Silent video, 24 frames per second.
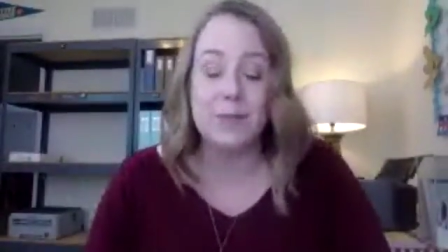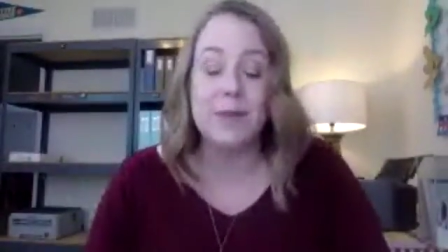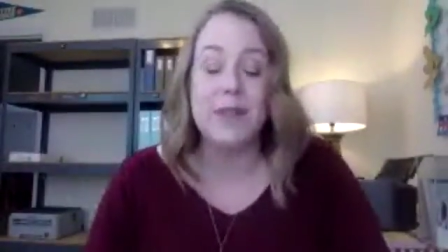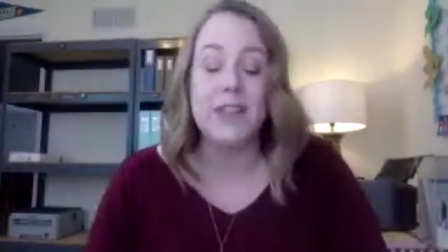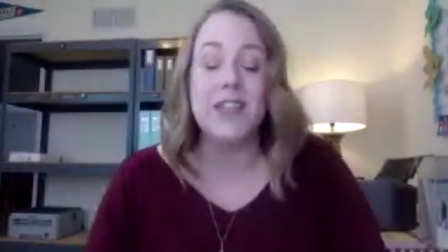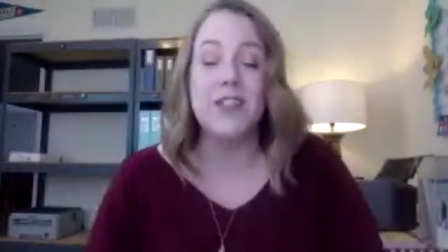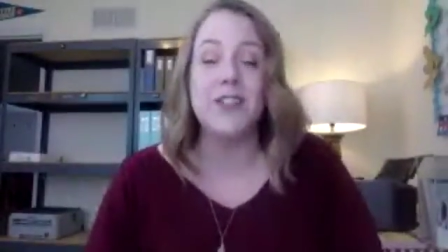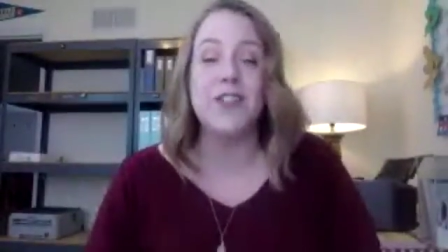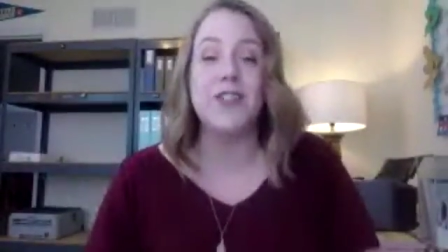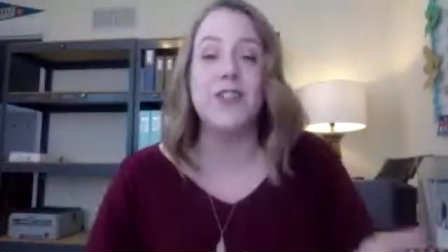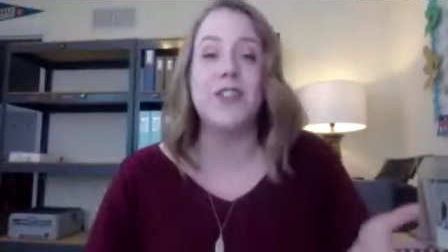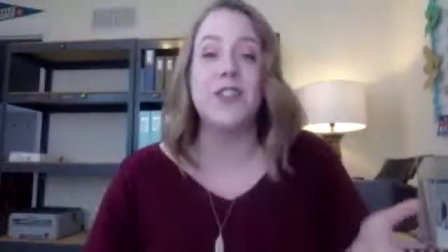
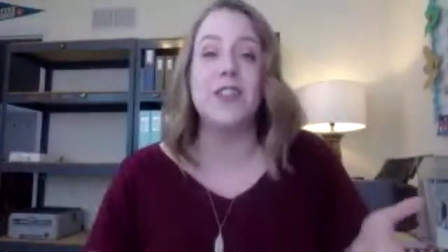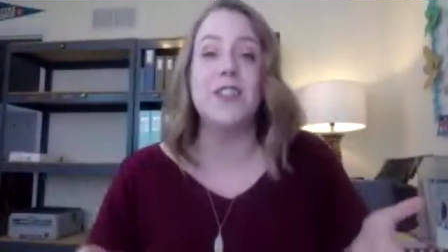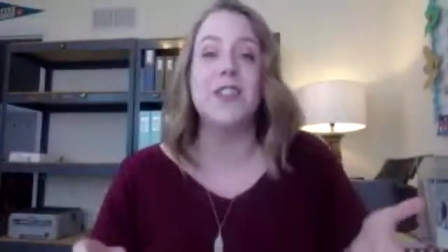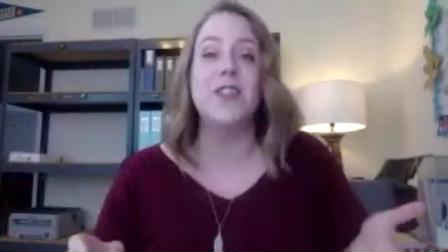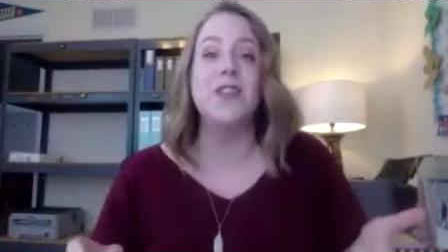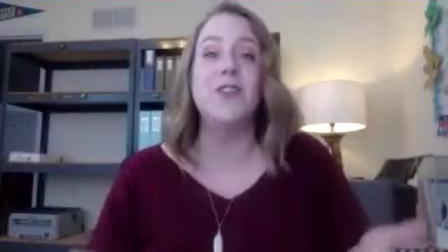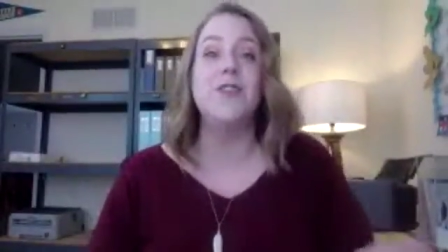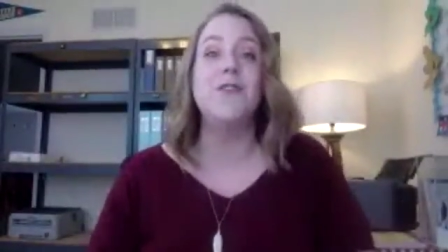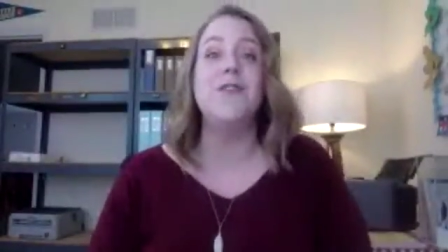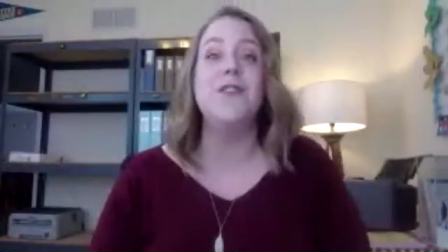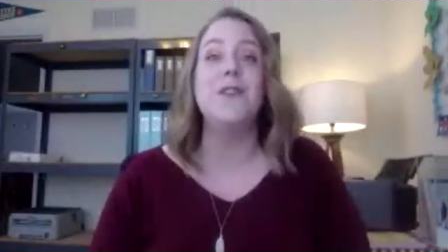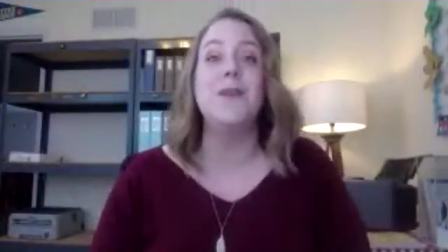because
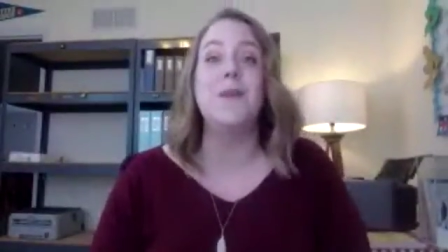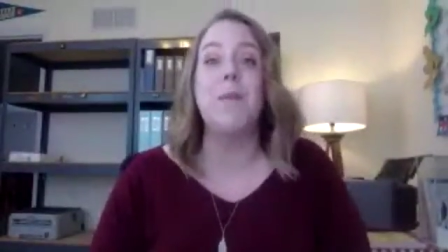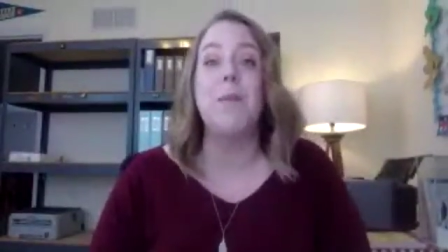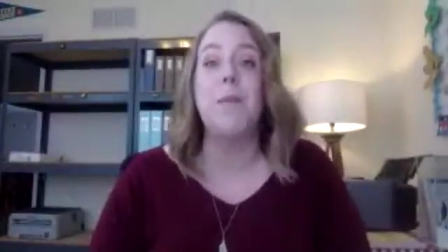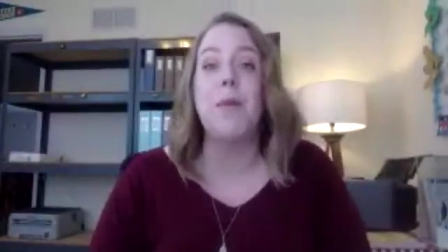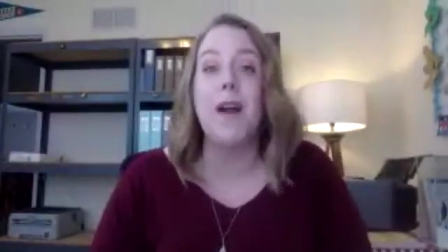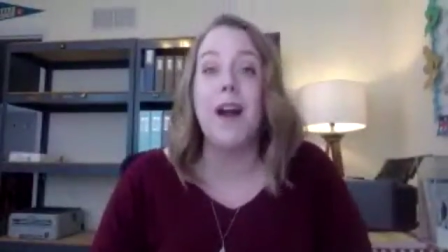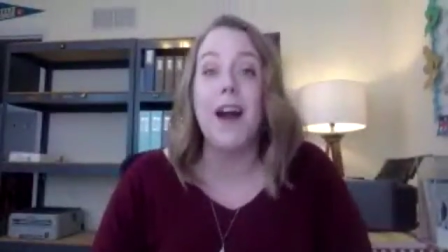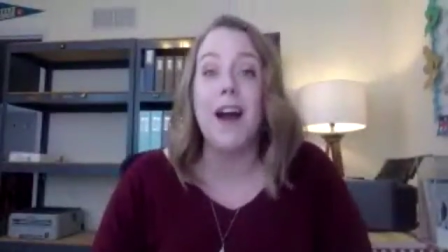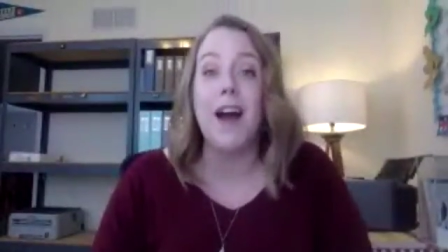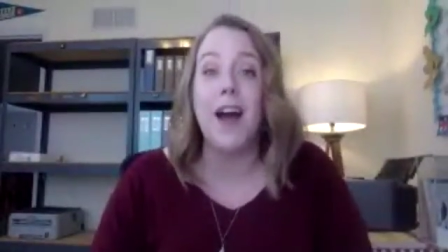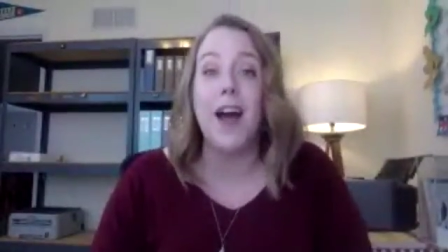you feel
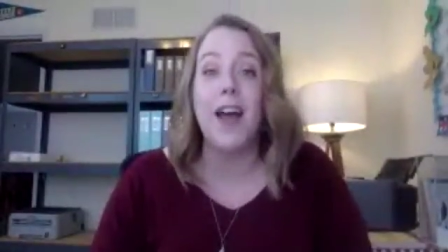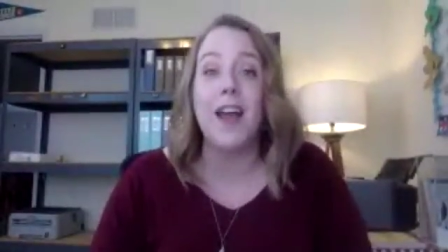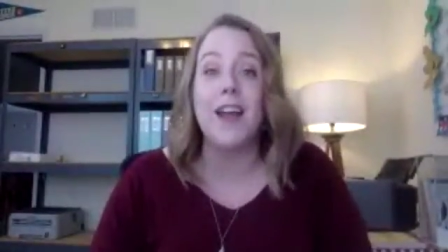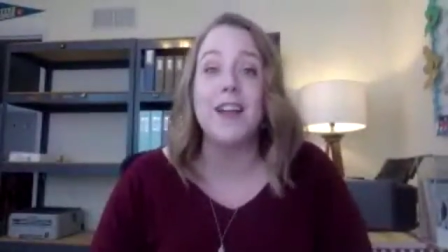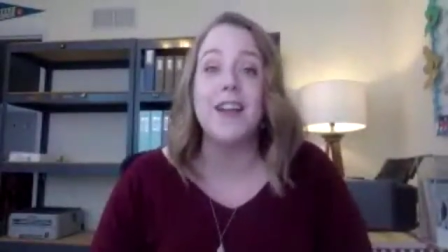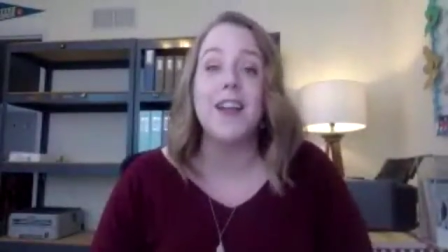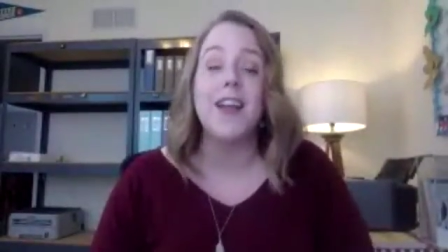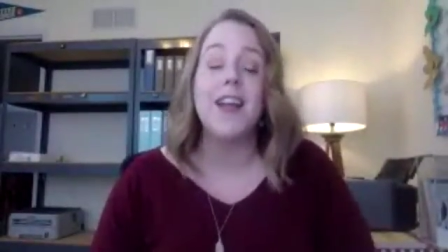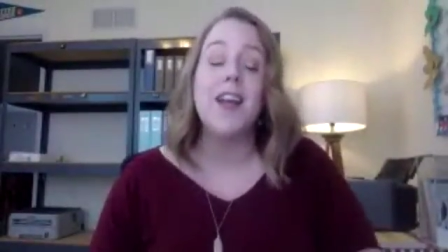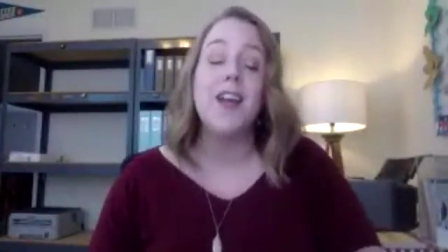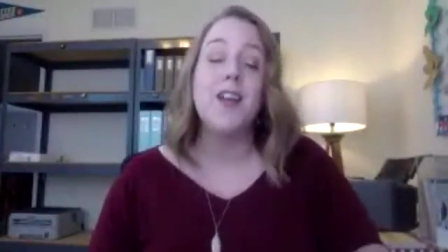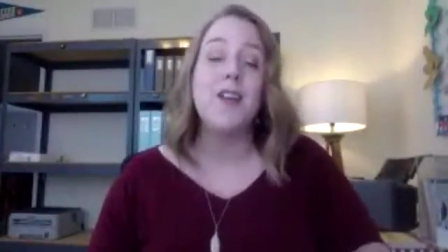
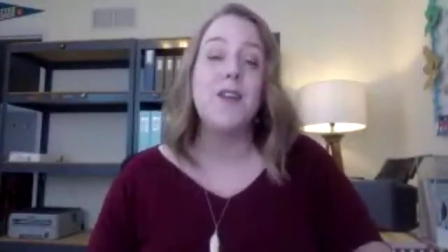pride,